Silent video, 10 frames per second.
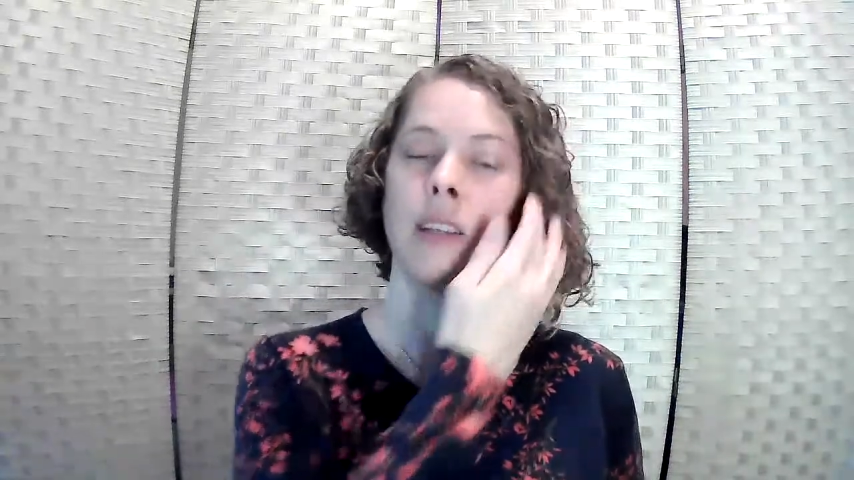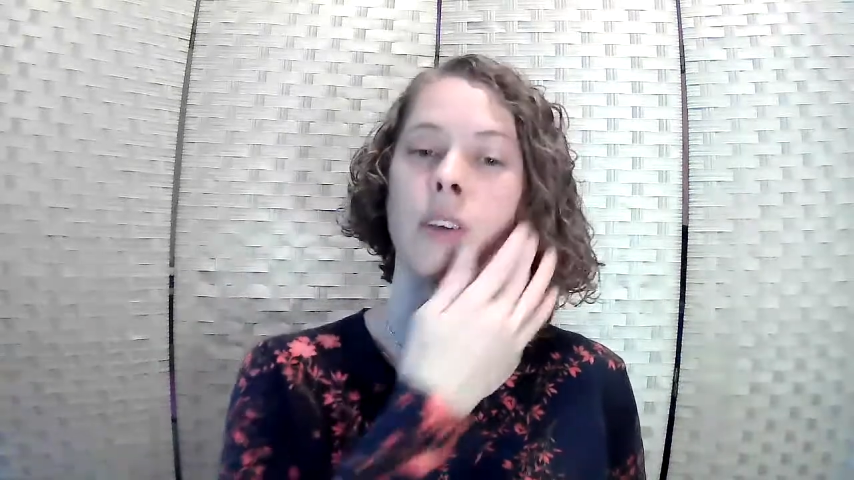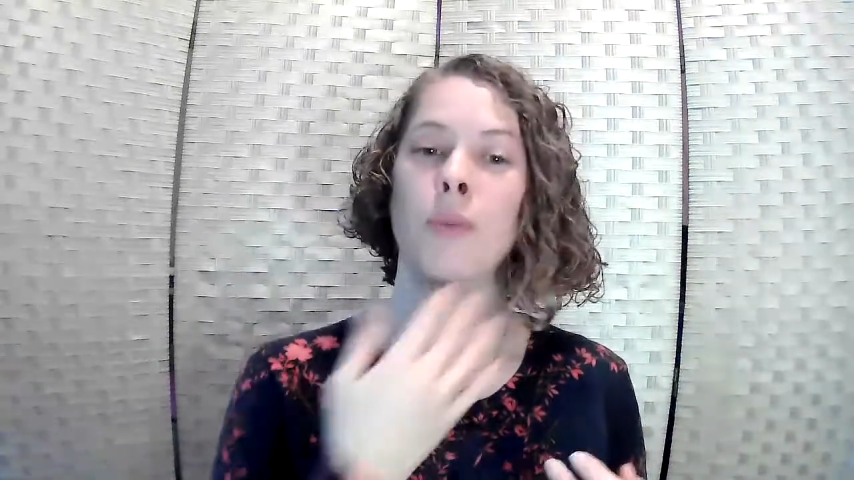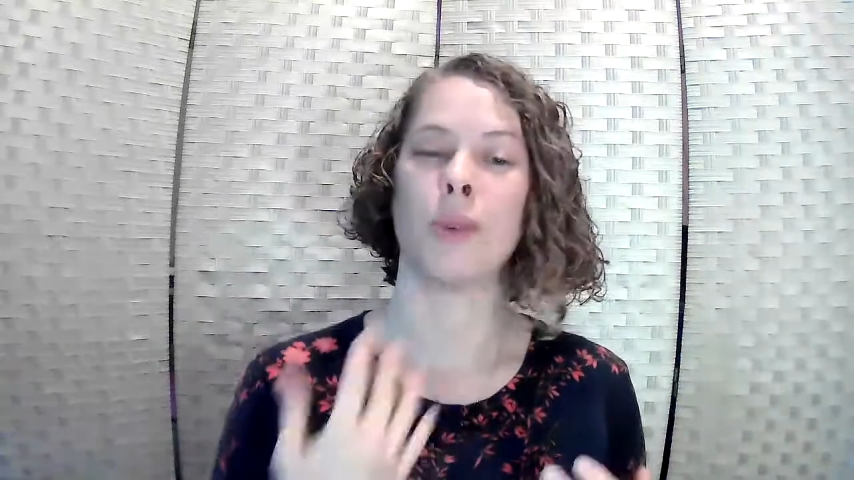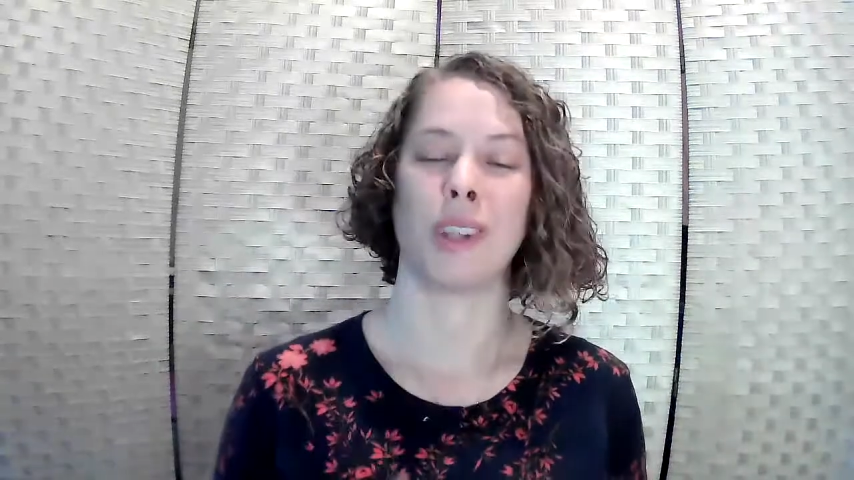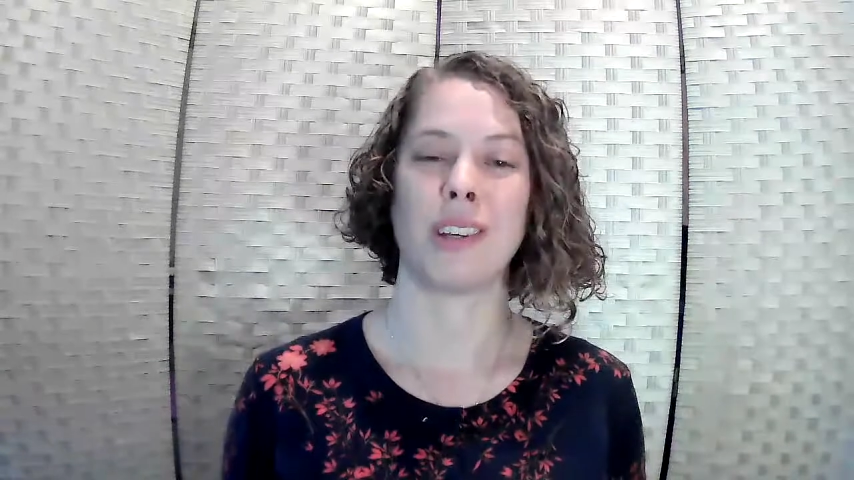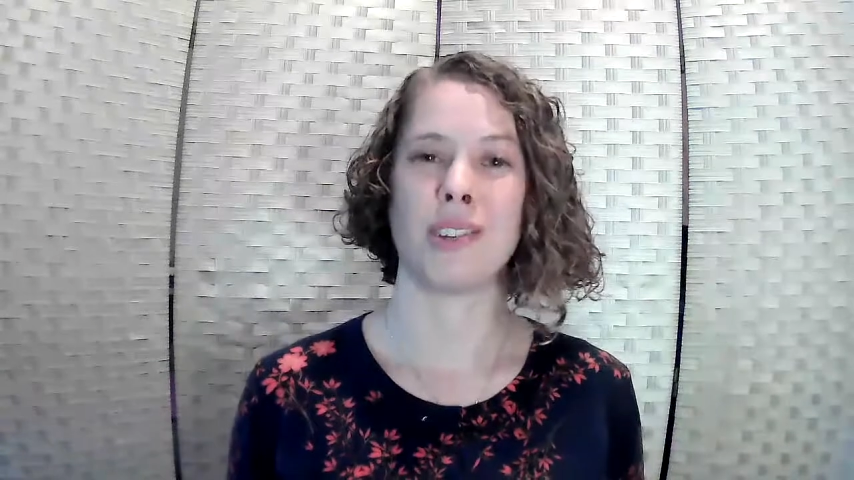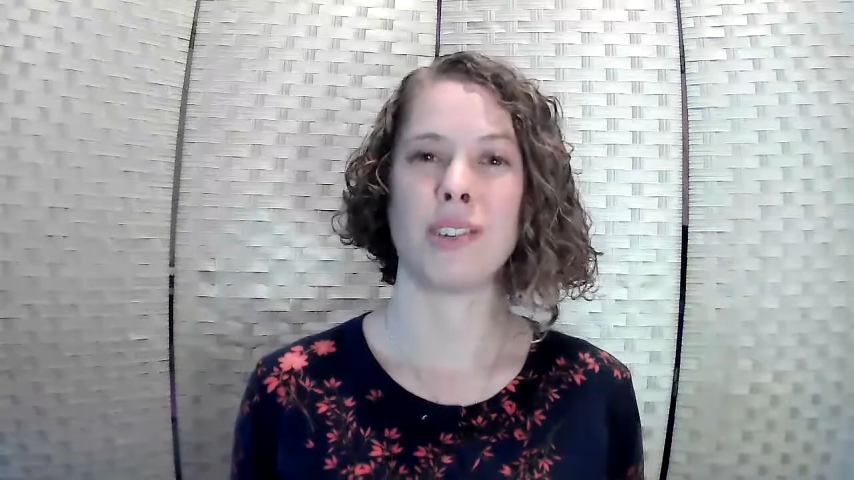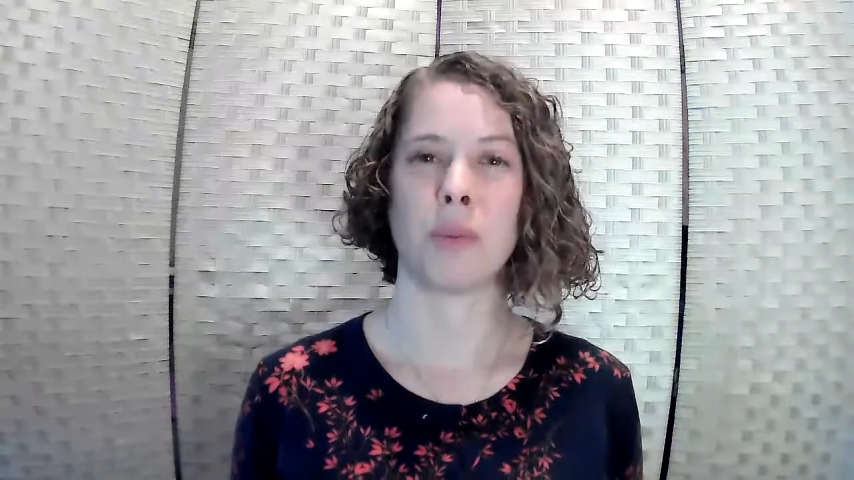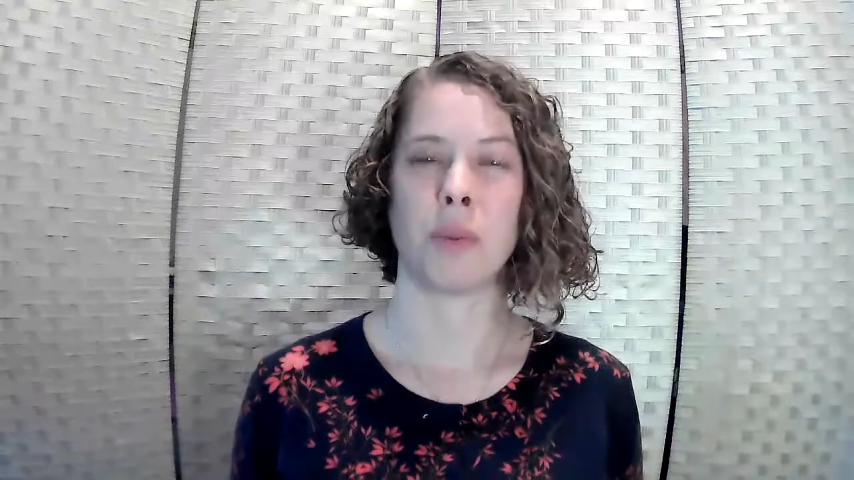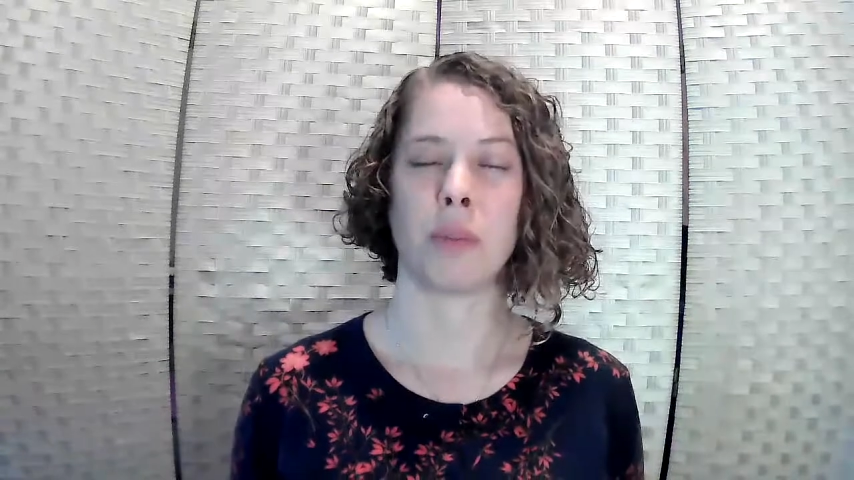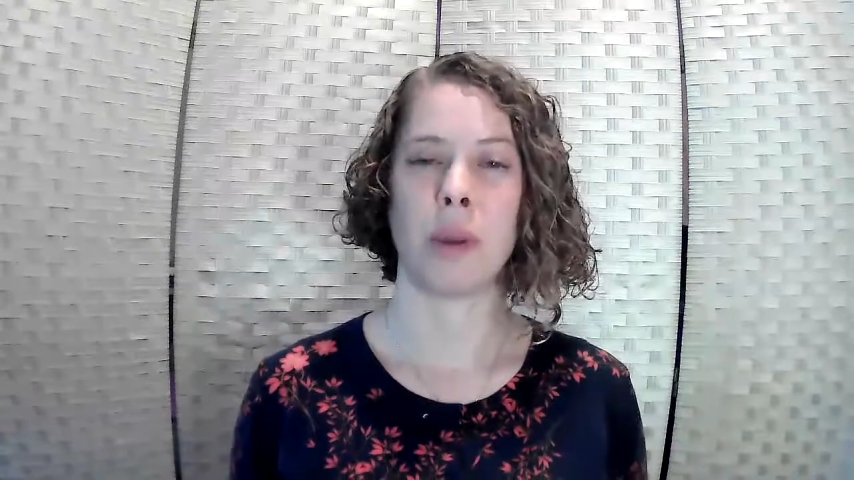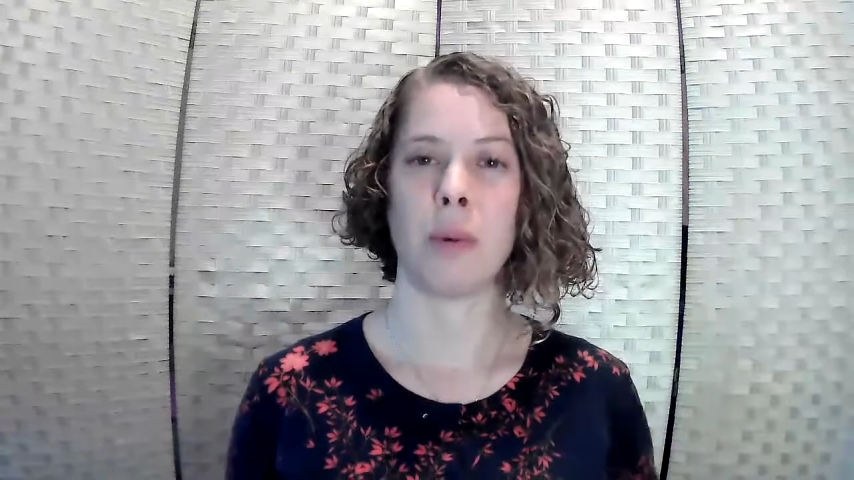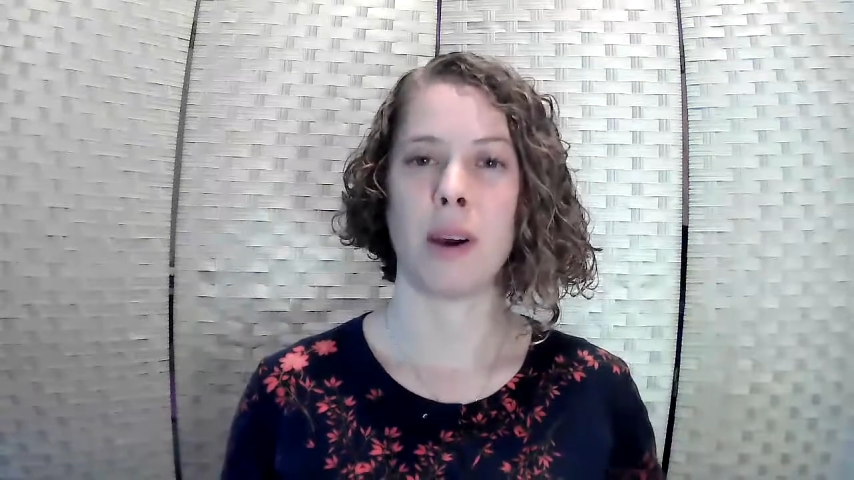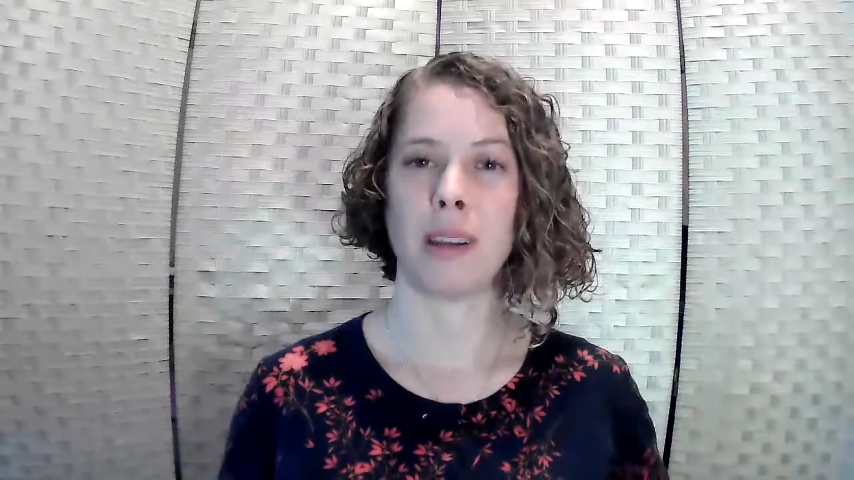good relationship with my
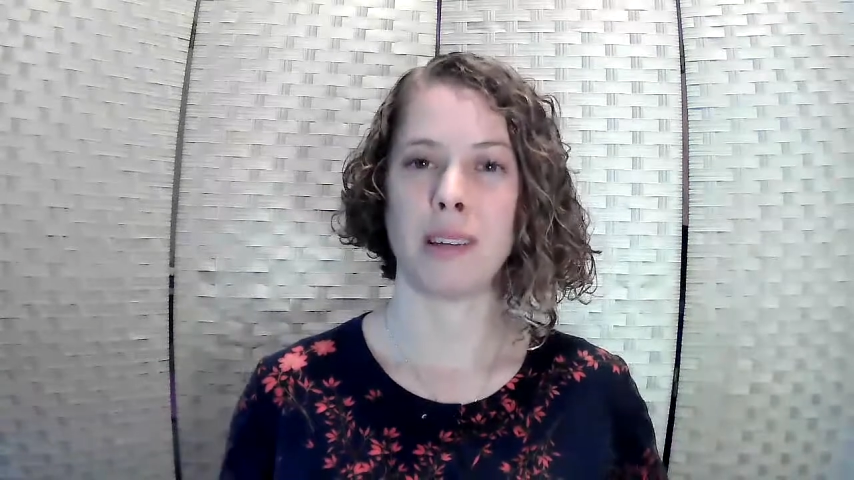body.